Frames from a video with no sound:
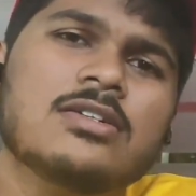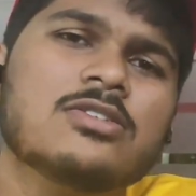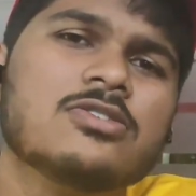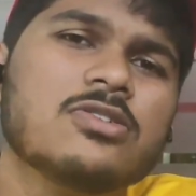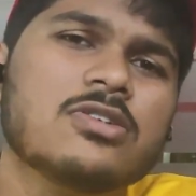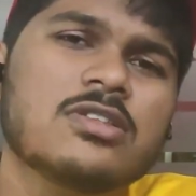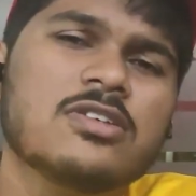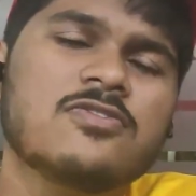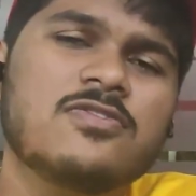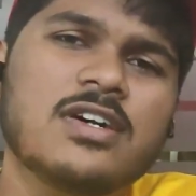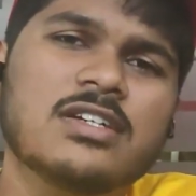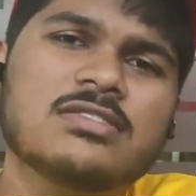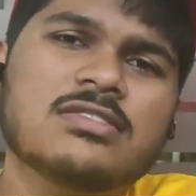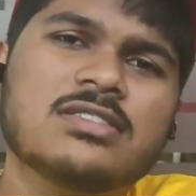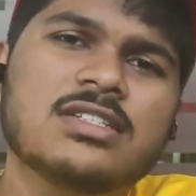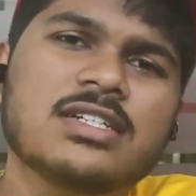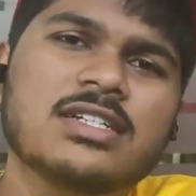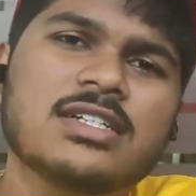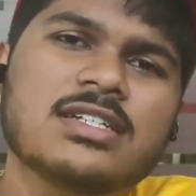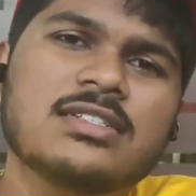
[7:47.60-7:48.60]
So the first
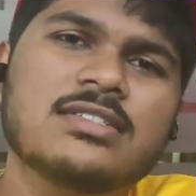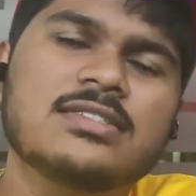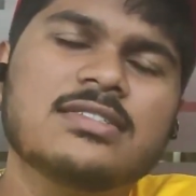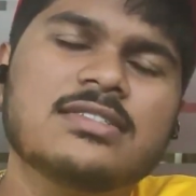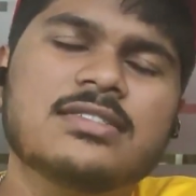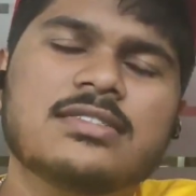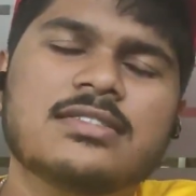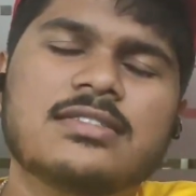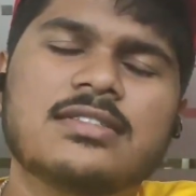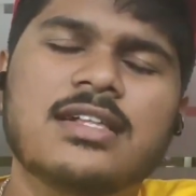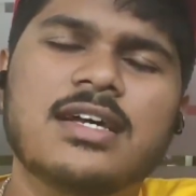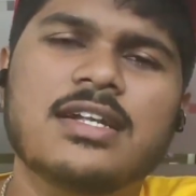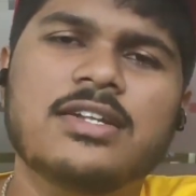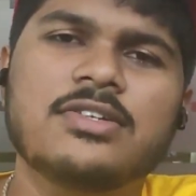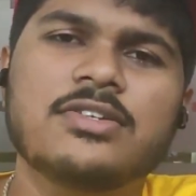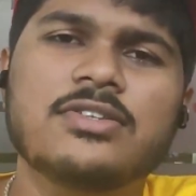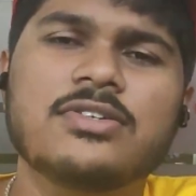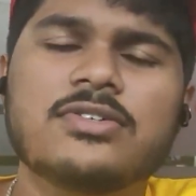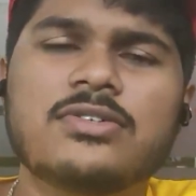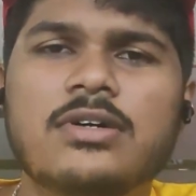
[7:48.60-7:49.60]
thing is that
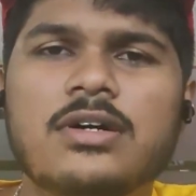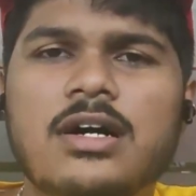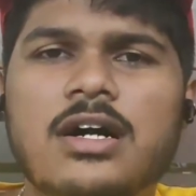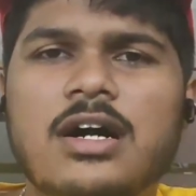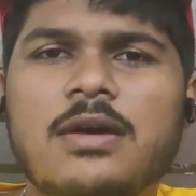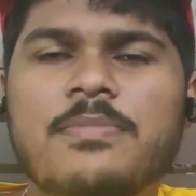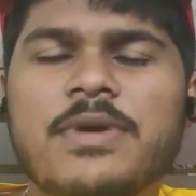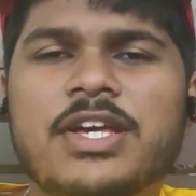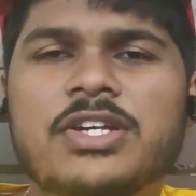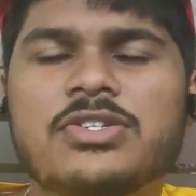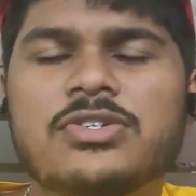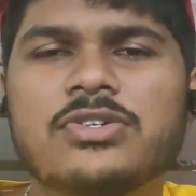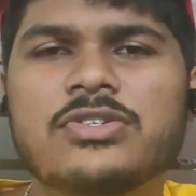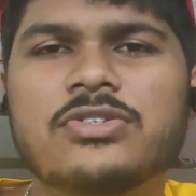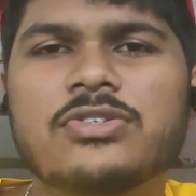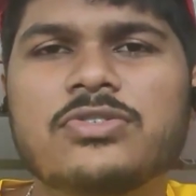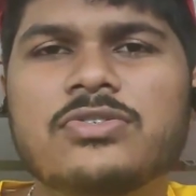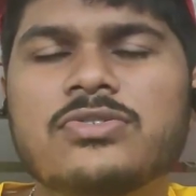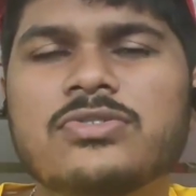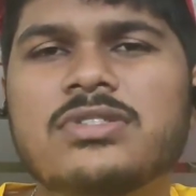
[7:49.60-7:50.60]
make sure
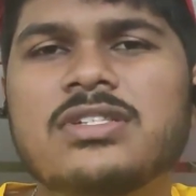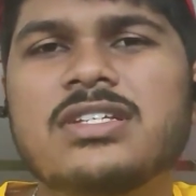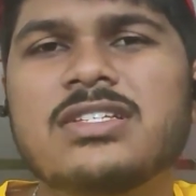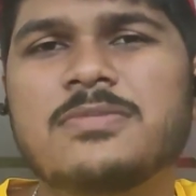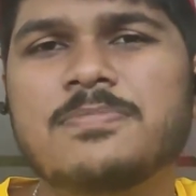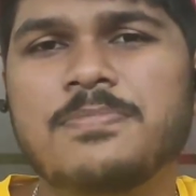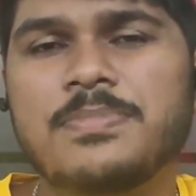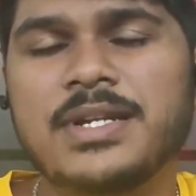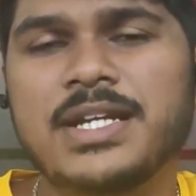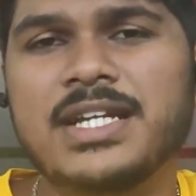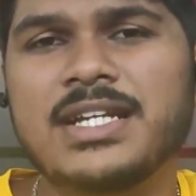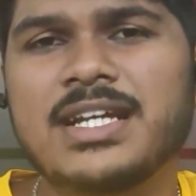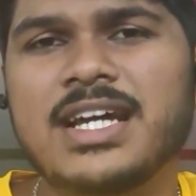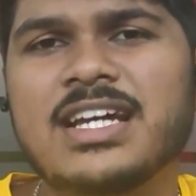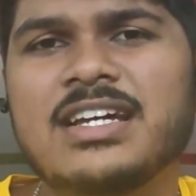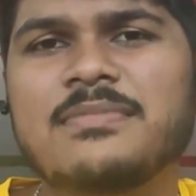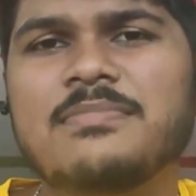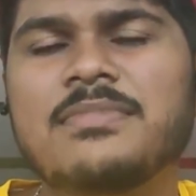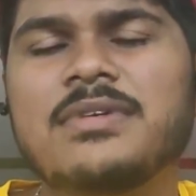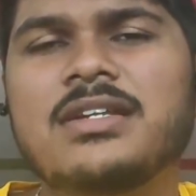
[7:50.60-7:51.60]
you use these
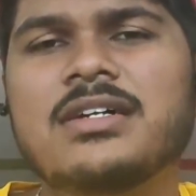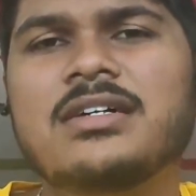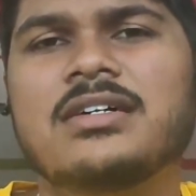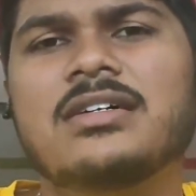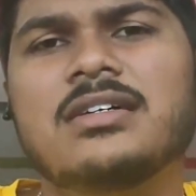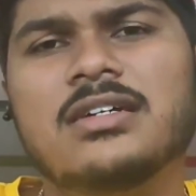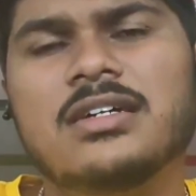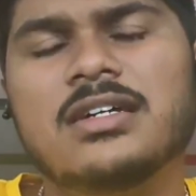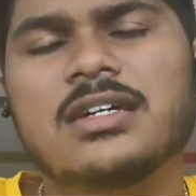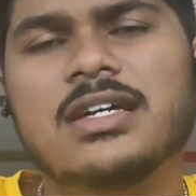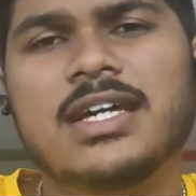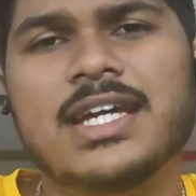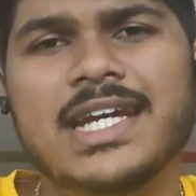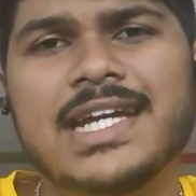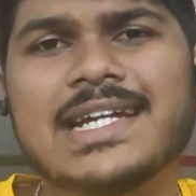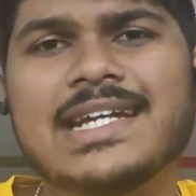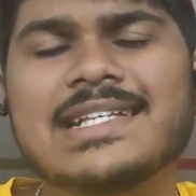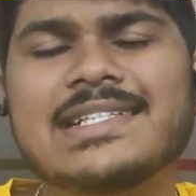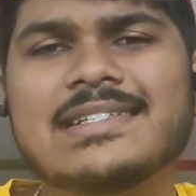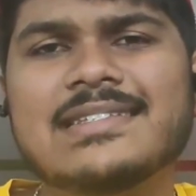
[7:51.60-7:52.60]
pre-timed
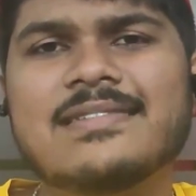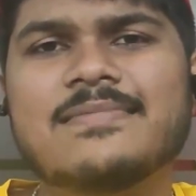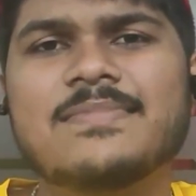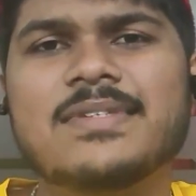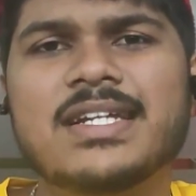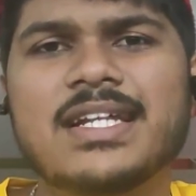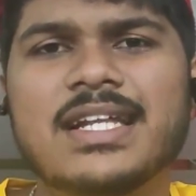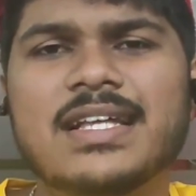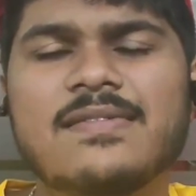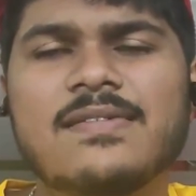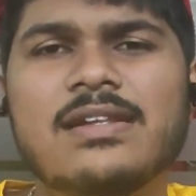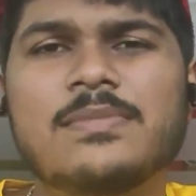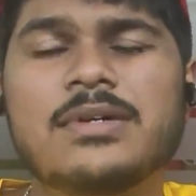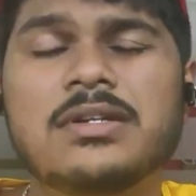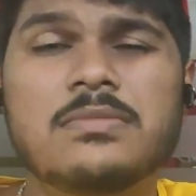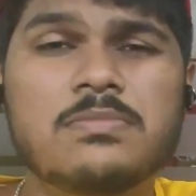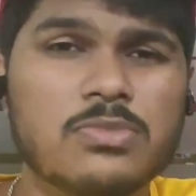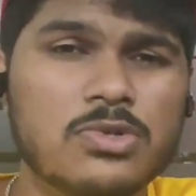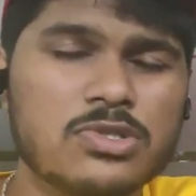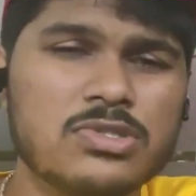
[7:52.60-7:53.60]
heating systems that are available
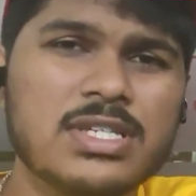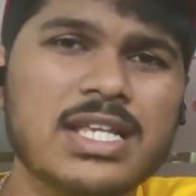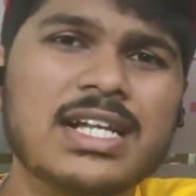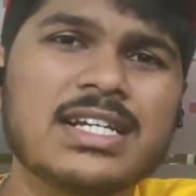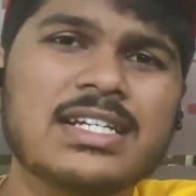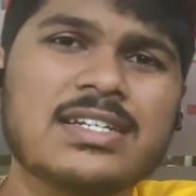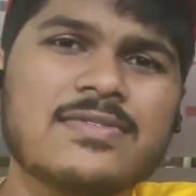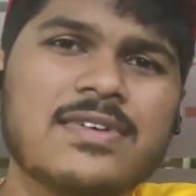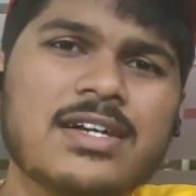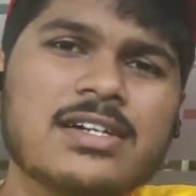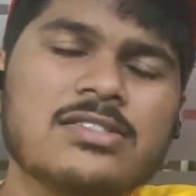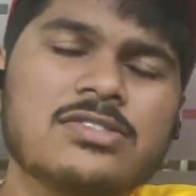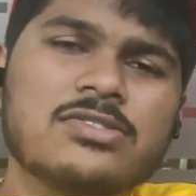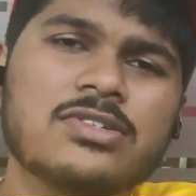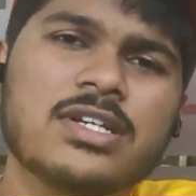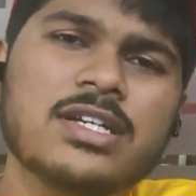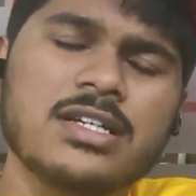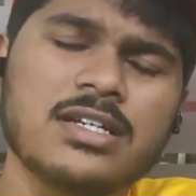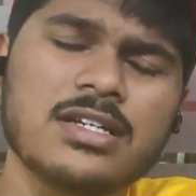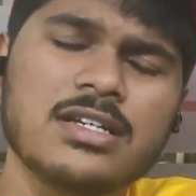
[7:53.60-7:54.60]
in most electric vehicles
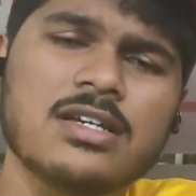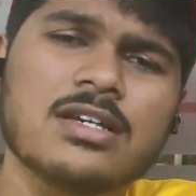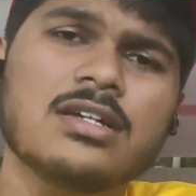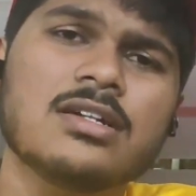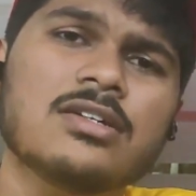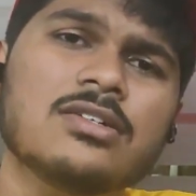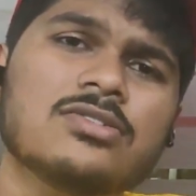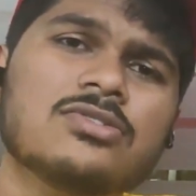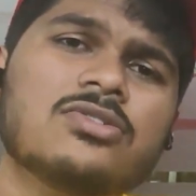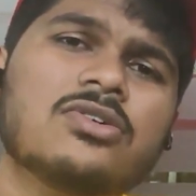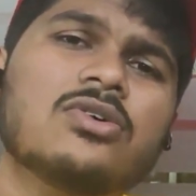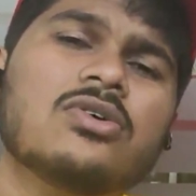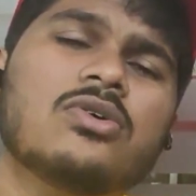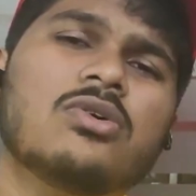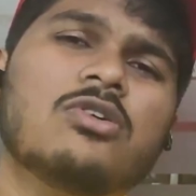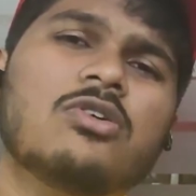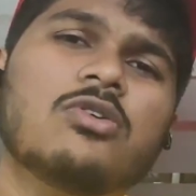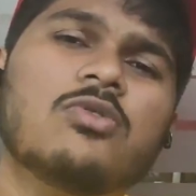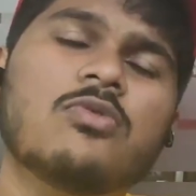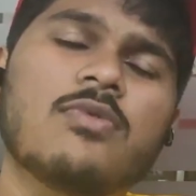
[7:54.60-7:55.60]
today.
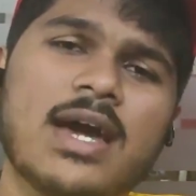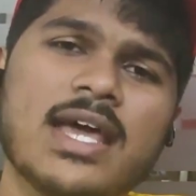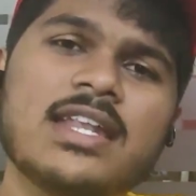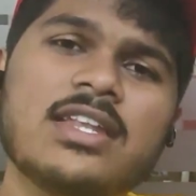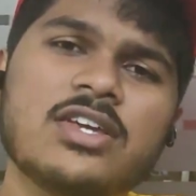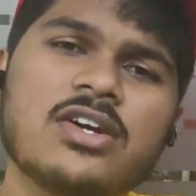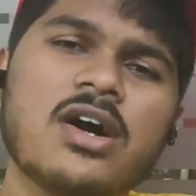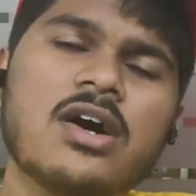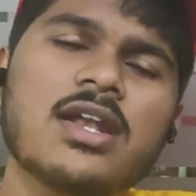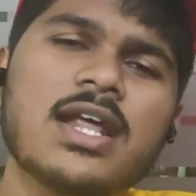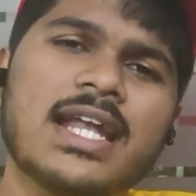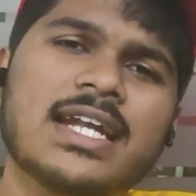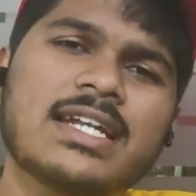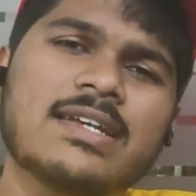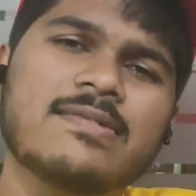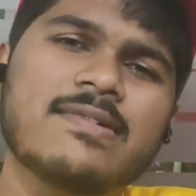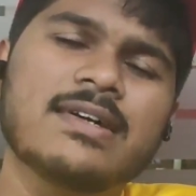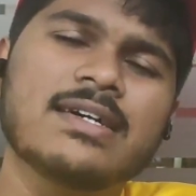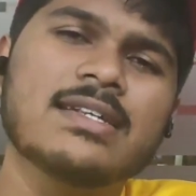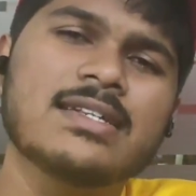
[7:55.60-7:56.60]
So when your
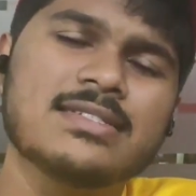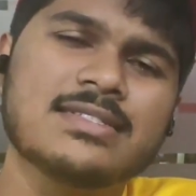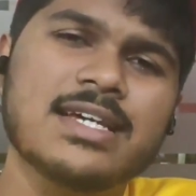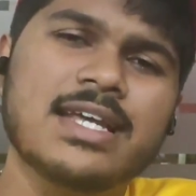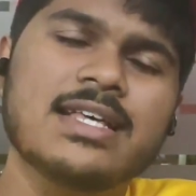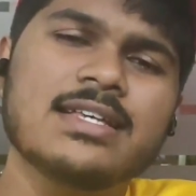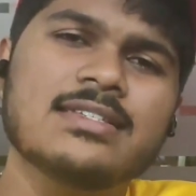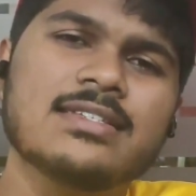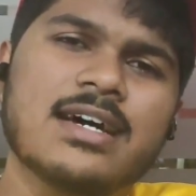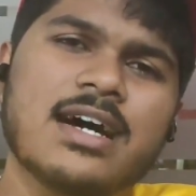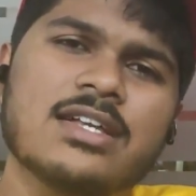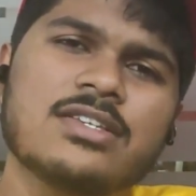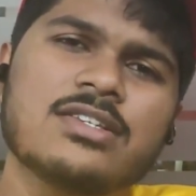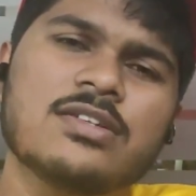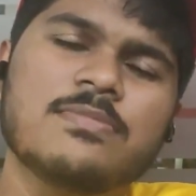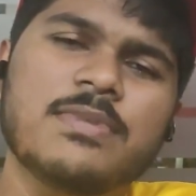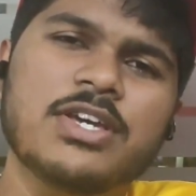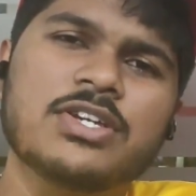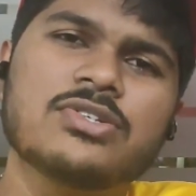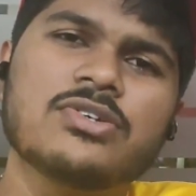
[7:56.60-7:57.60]
electric vehicle is getting
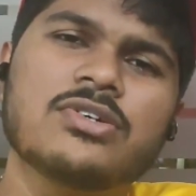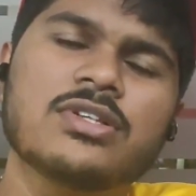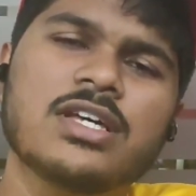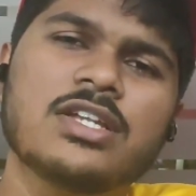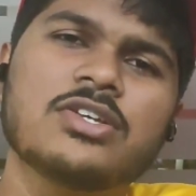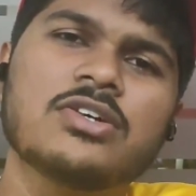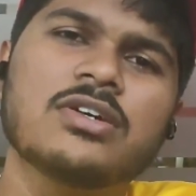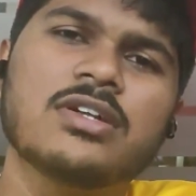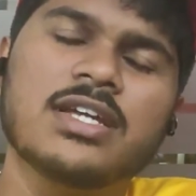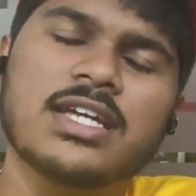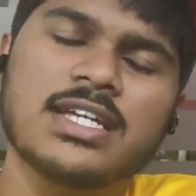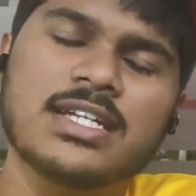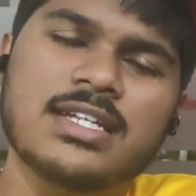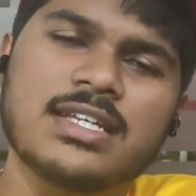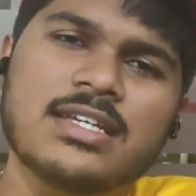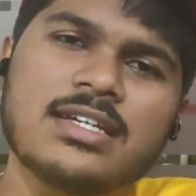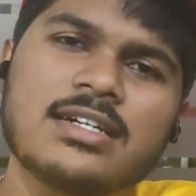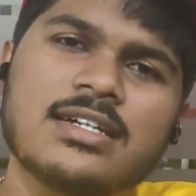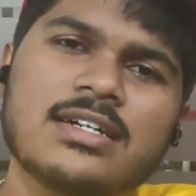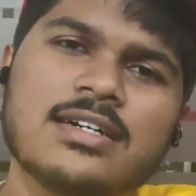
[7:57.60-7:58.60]
charged, make sure that you're
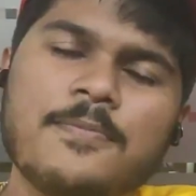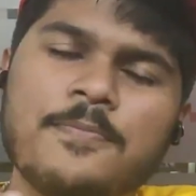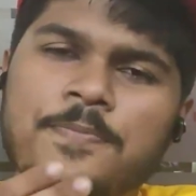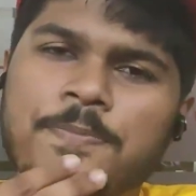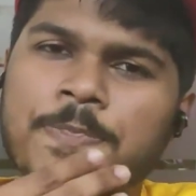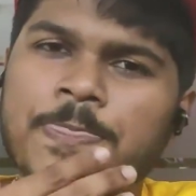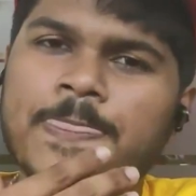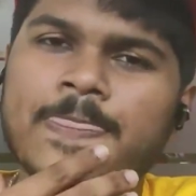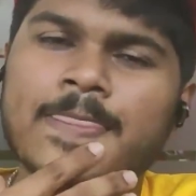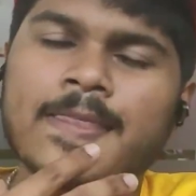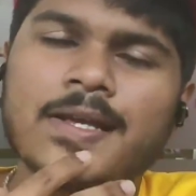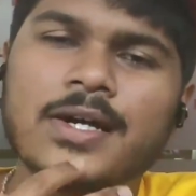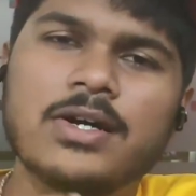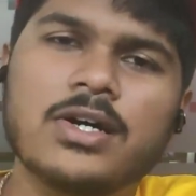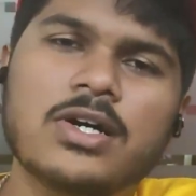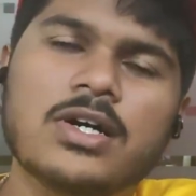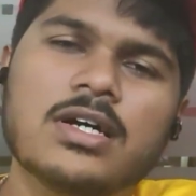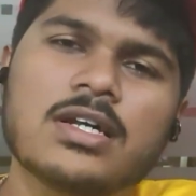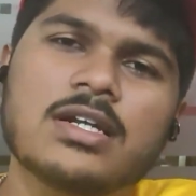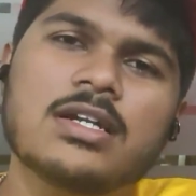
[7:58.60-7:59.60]
heating
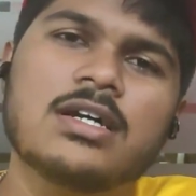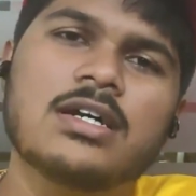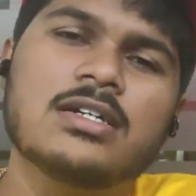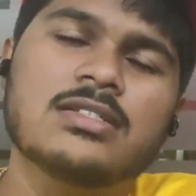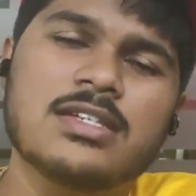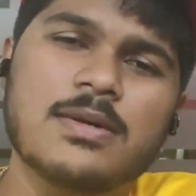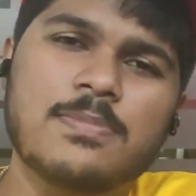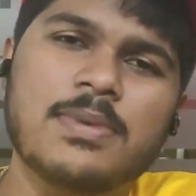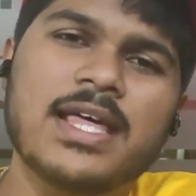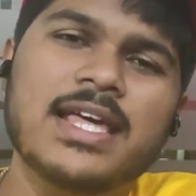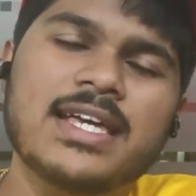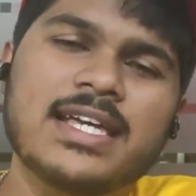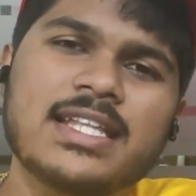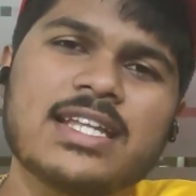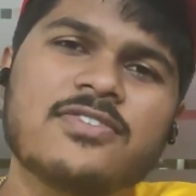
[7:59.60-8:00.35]
or supplying